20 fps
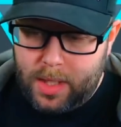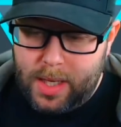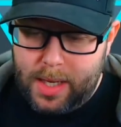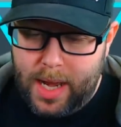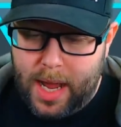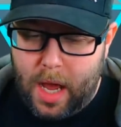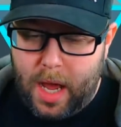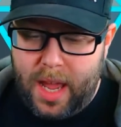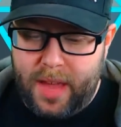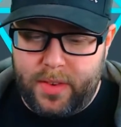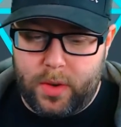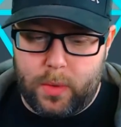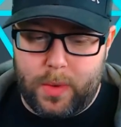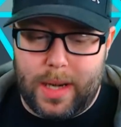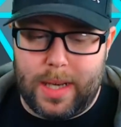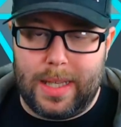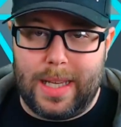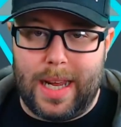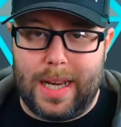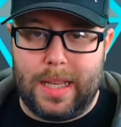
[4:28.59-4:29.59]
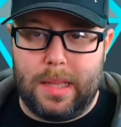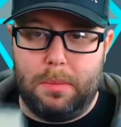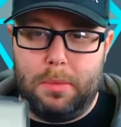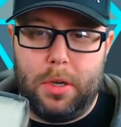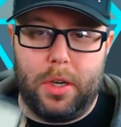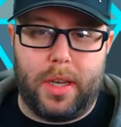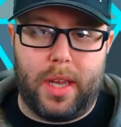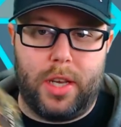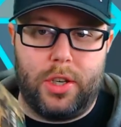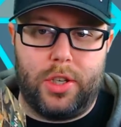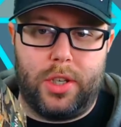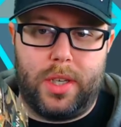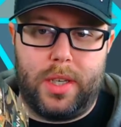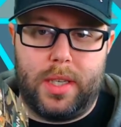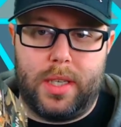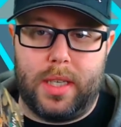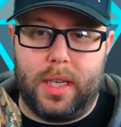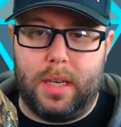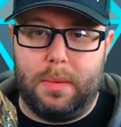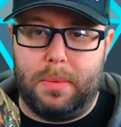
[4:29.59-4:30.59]
Now, I haven't read a lot of the book, as you
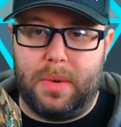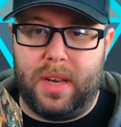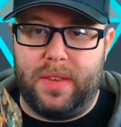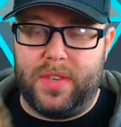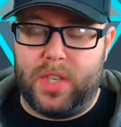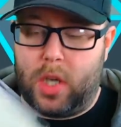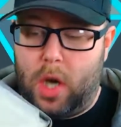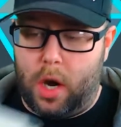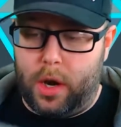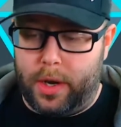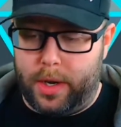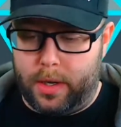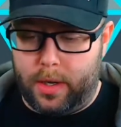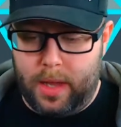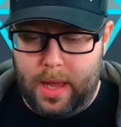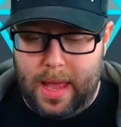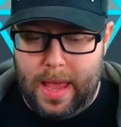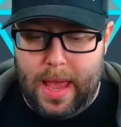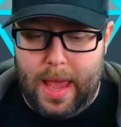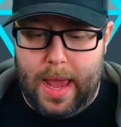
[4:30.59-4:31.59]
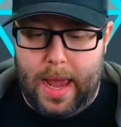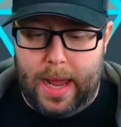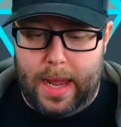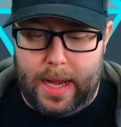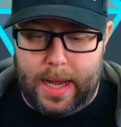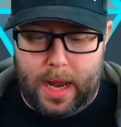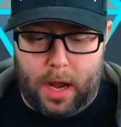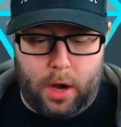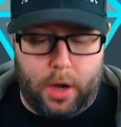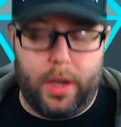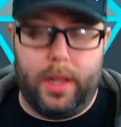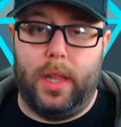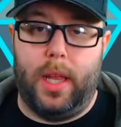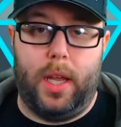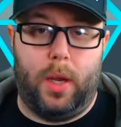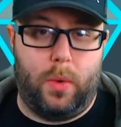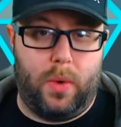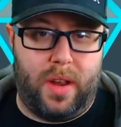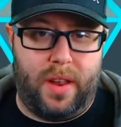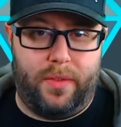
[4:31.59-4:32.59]
can see, but I've started, and I already
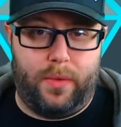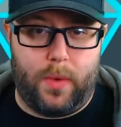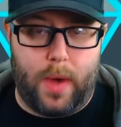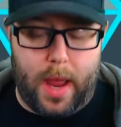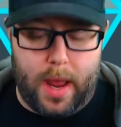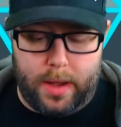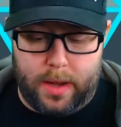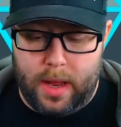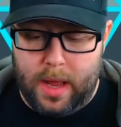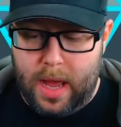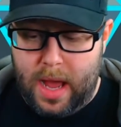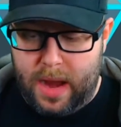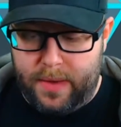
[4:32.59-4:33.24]
like what I've read.